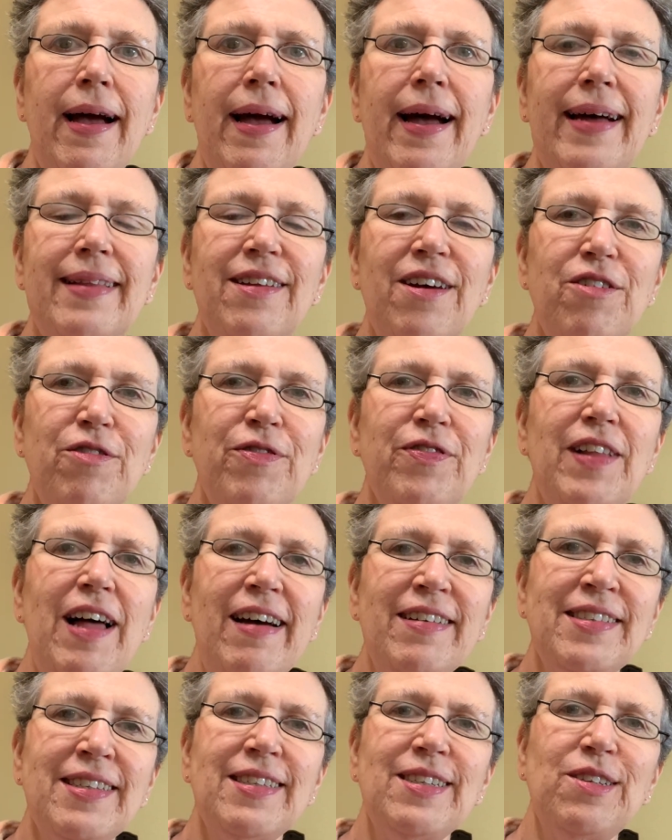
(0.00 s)
Hello,
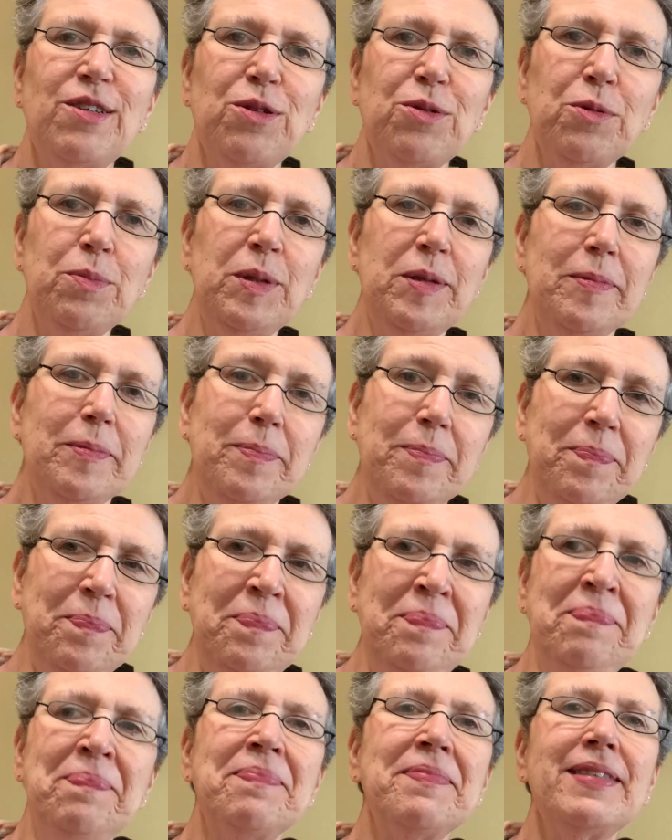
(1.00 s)
FlossTube.
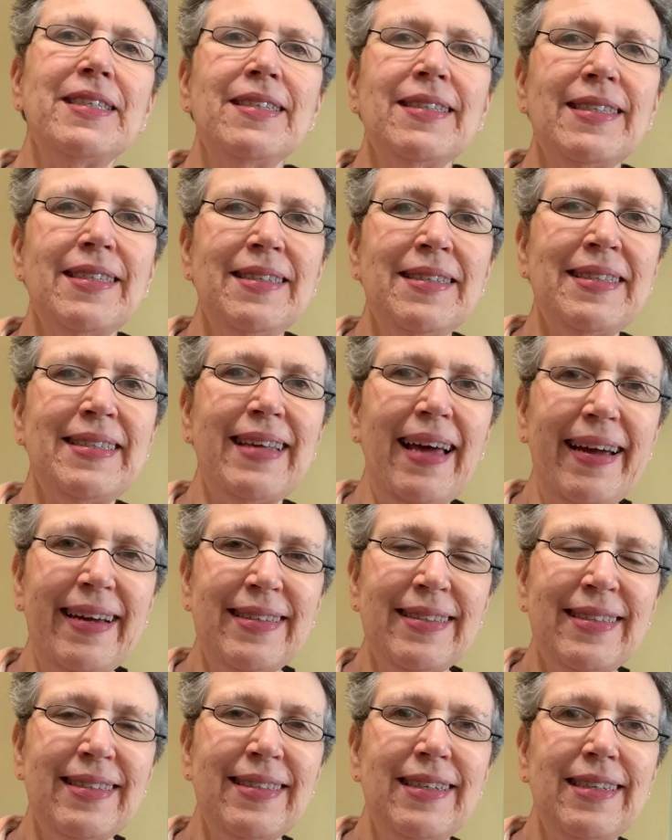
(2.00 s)
This is
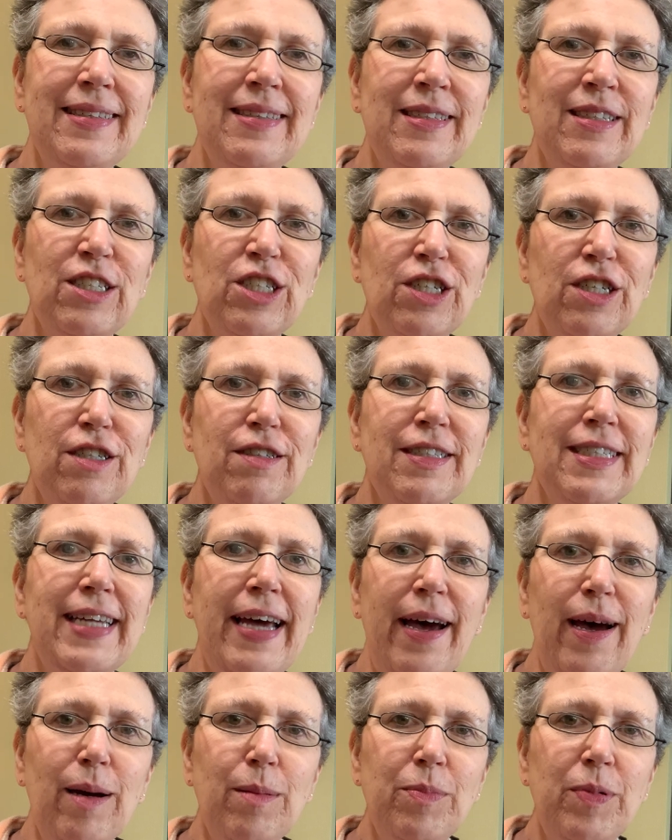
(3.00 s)
scienceknitster,
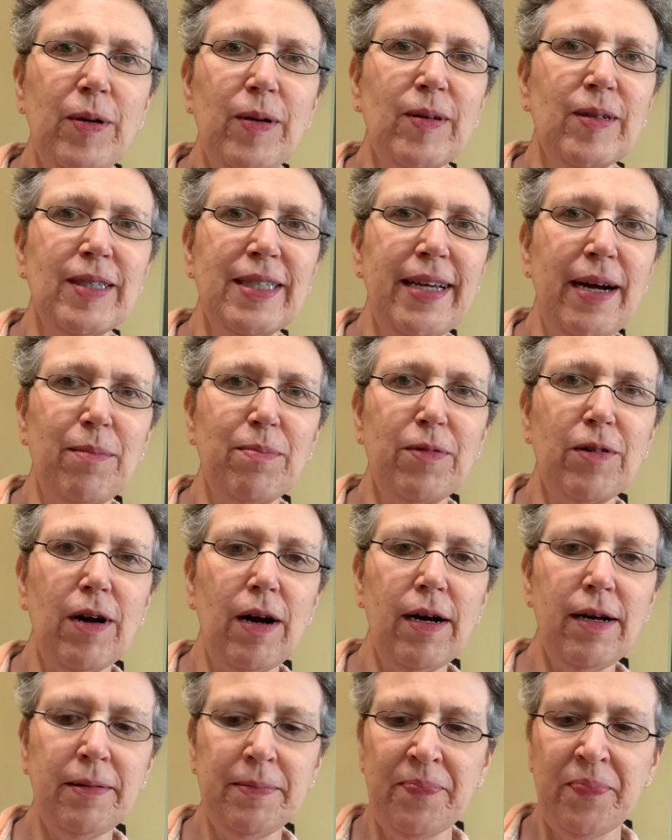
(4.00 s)

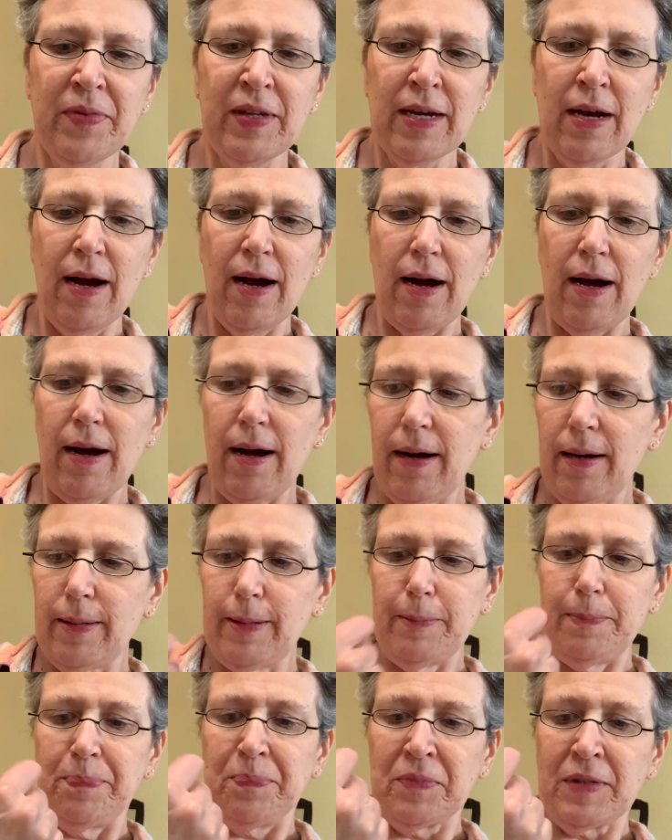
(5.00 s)
Deborah.
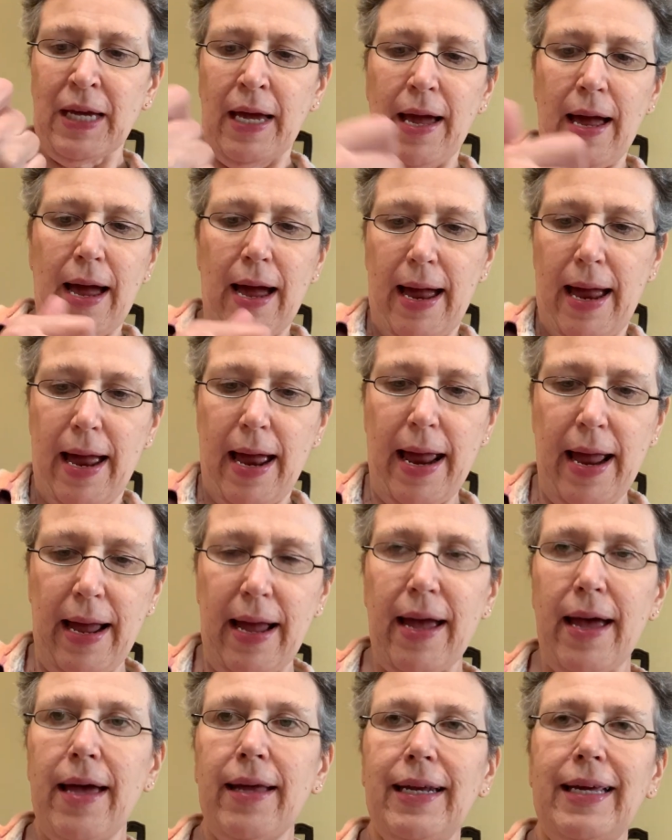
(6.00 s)

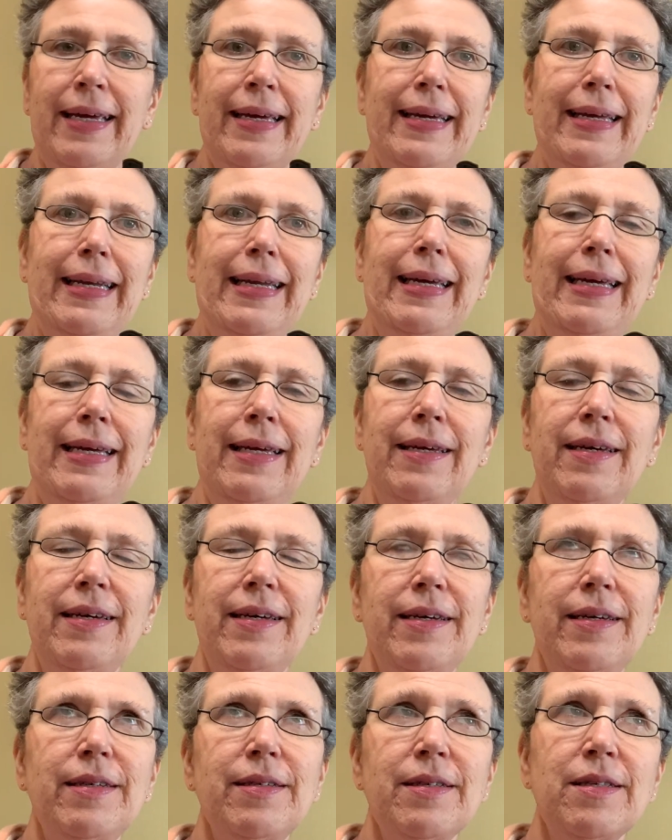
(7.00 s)
And it
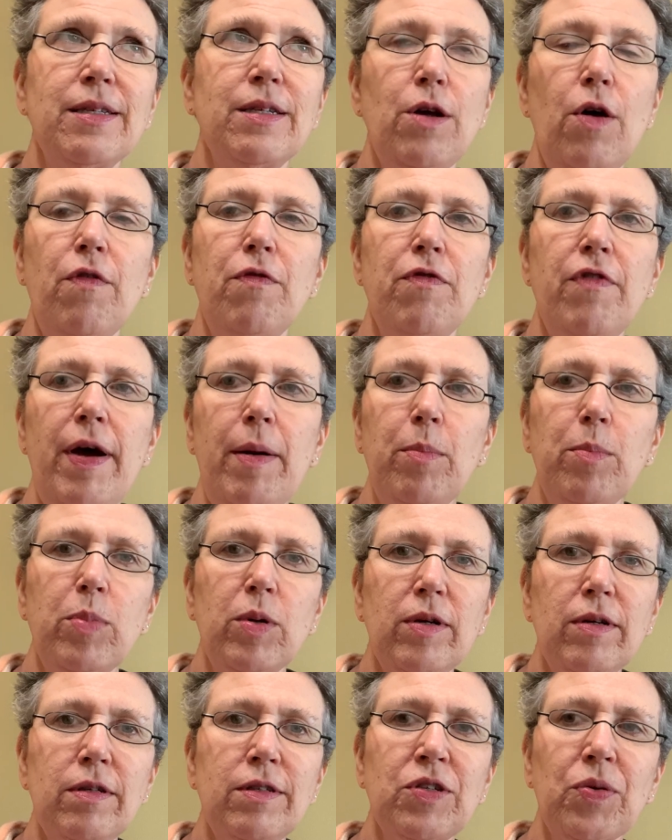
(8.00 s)
is
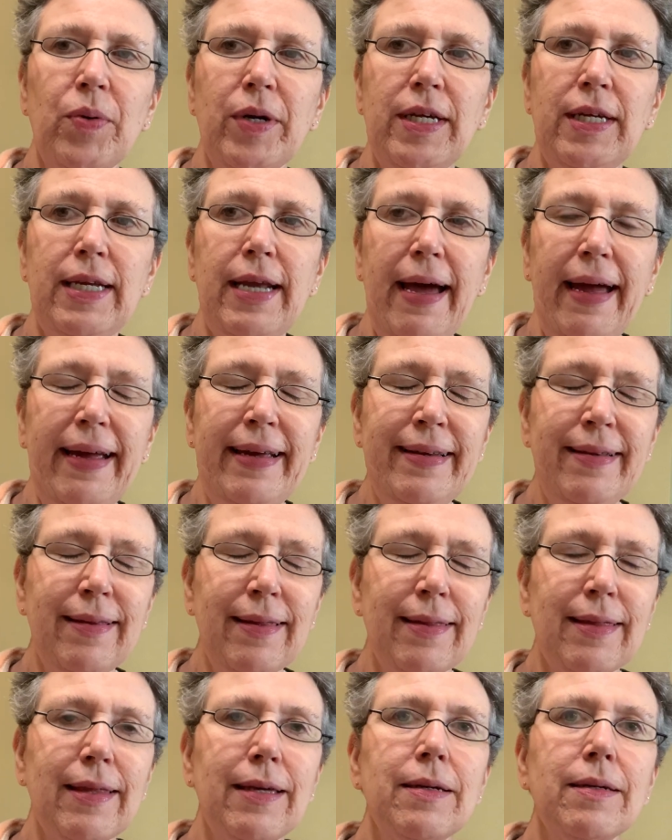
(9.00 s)
November 29th,
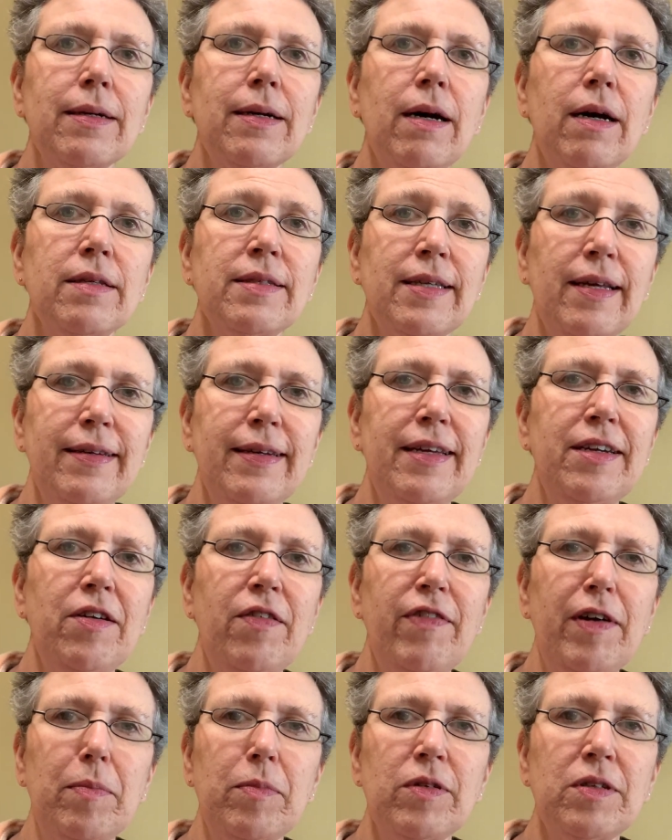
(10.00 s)
Sunday,
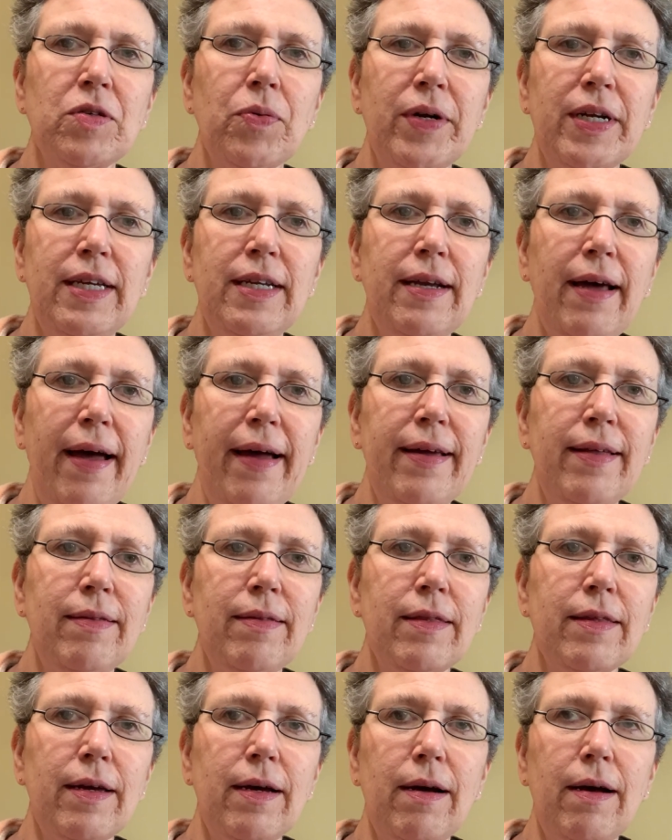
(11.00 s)
November
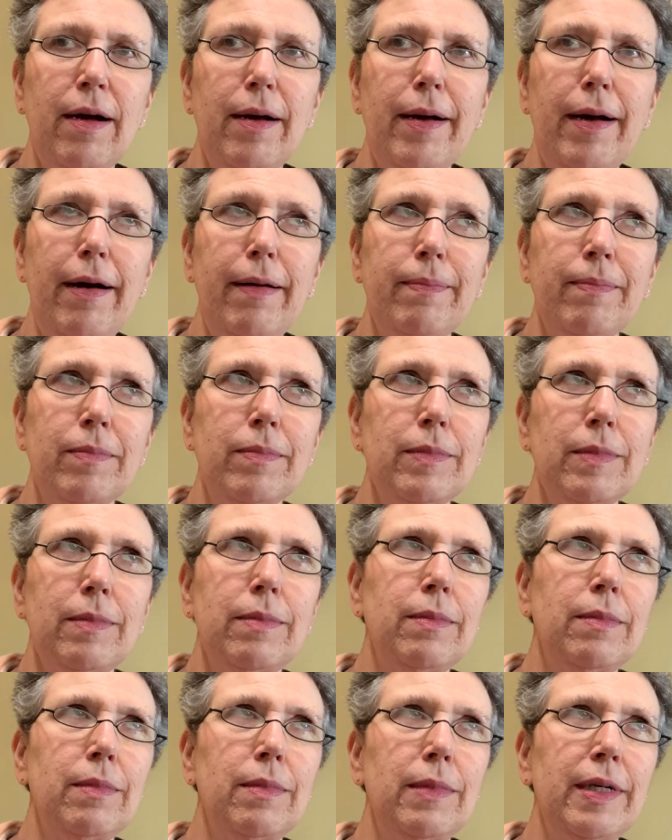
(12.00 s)
29th.
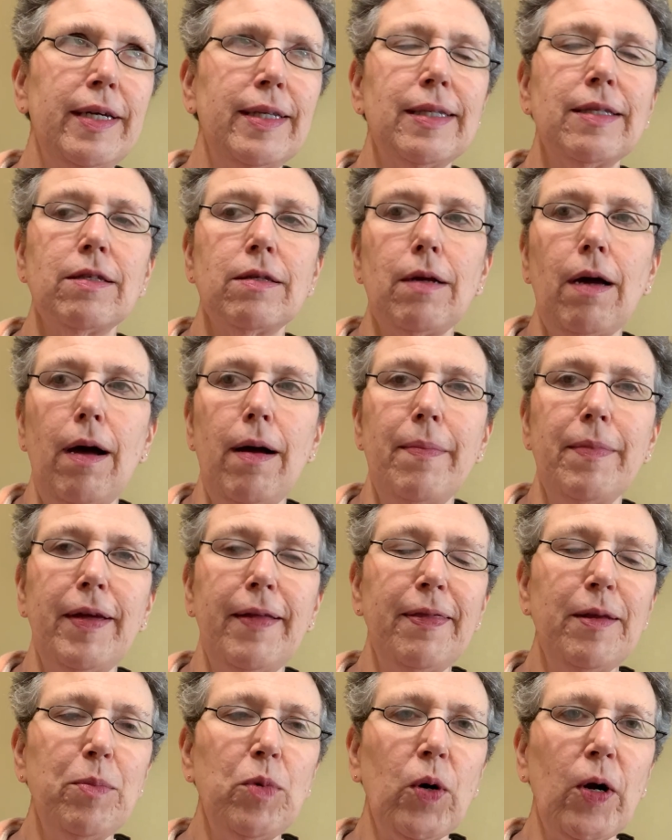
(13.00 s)
It's
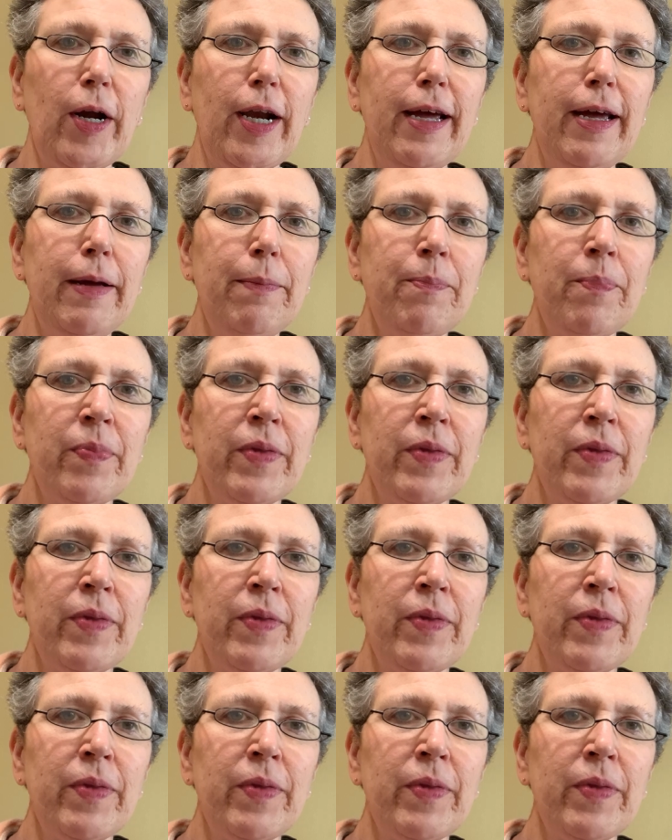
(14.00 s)
in the morning.